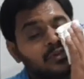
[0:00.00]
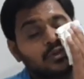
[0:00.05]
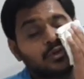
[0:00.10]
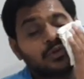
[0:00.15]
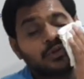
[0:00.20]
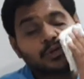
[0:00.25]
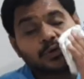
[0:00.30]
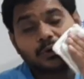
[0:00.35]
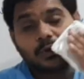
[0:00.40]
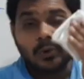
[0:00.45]
to
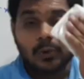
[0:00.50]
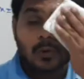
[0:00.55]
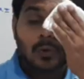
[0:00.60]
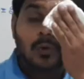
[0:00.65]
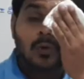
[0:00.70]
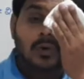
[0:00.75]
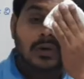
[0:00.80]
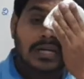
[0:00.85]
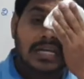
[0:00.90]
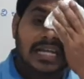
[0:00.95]
you
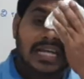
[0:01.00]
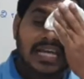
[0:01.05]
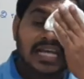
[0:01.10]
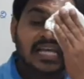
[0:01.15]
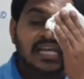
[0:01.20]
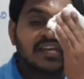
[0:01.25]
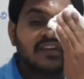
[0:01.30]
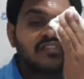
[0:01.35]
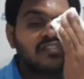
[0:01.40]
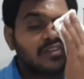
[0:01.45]

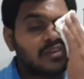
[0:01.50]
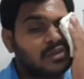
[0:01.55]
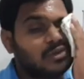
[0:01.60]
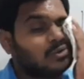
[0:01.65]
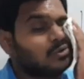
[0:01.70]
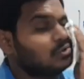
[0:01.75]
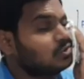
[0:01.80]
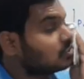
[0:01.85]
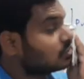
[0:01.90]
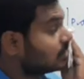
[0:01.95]
only if you know